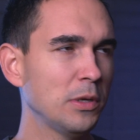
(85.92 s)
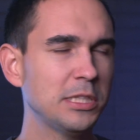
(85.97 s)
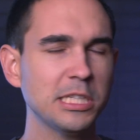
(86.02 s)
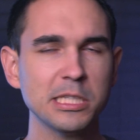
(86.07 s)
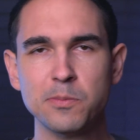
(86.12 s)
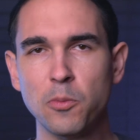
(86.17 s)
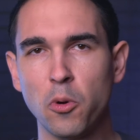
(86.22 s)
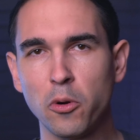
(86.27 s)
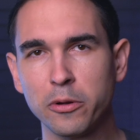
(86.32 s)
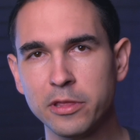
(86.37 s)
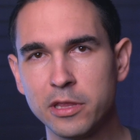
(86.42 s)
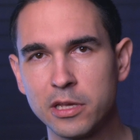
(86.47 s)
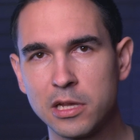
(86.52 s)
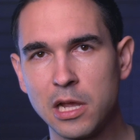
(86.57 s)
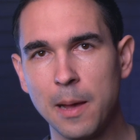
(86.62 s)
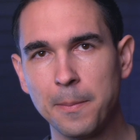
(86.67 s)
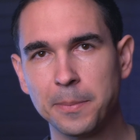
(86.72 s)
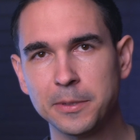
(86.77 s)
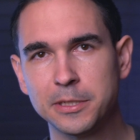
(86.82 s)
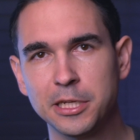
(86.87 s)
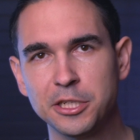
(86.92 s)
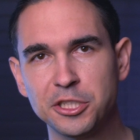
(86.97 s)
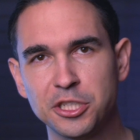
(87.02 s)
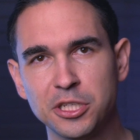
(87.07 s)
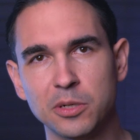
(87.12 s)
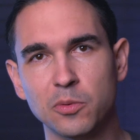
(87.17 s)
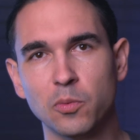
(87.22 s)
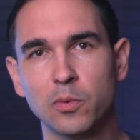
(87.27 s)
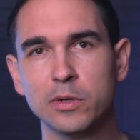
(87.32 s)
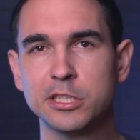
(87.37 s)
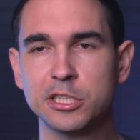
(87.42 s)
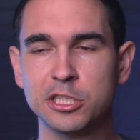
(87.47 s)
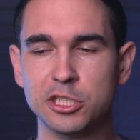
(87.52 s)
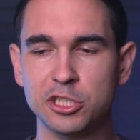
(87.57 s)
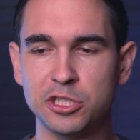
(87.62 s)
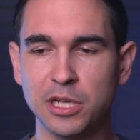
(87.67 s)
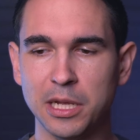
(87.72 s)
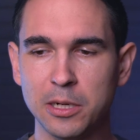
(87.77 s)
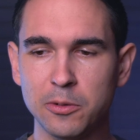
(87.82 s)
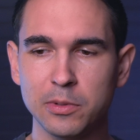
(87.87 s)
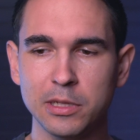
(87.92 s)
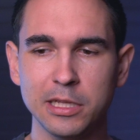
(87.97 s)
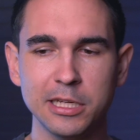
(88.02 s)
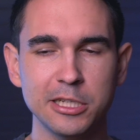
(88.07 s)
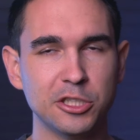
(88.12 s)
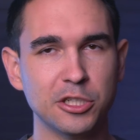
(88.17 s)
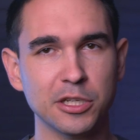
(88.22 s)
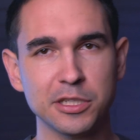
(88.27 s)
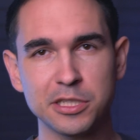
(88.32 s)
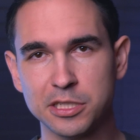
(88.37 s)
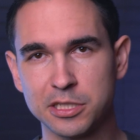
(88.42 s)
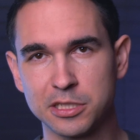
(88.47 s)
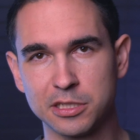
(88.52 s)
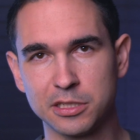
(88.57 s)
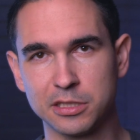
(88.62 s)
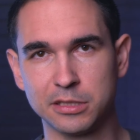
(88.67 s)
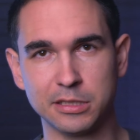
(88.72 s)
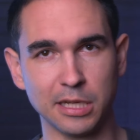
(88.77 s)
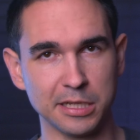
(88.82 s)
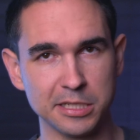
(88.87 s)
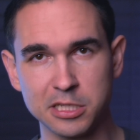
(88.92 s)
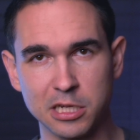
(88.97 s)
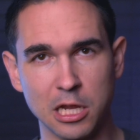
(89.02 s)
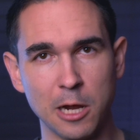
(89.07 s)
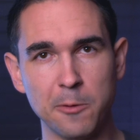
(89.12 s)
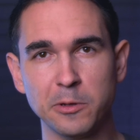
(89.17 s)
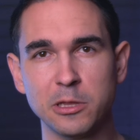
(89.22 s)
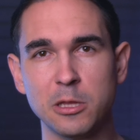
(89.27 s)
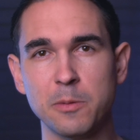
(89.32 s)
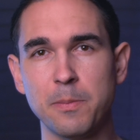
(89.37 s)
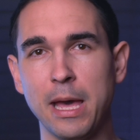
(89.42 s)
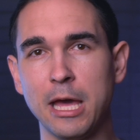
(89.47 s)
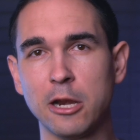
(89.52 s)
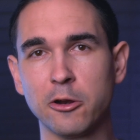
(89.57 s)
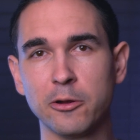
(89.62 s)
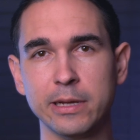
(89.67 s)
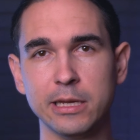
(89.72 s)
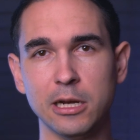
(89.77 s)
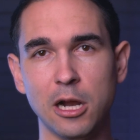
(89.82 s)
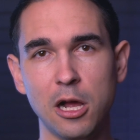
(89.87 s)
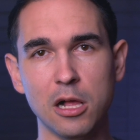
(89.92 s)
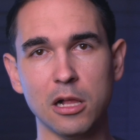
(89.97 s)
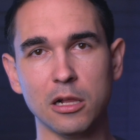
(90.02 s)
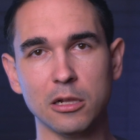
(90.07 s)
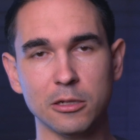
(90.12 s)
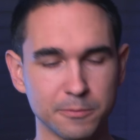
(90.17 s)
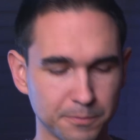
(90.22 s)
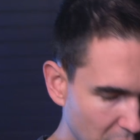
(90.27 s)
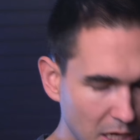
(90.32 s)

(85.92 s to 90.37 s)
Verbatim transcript: which is more than the competition, which generally just doesn't come with the battery at all.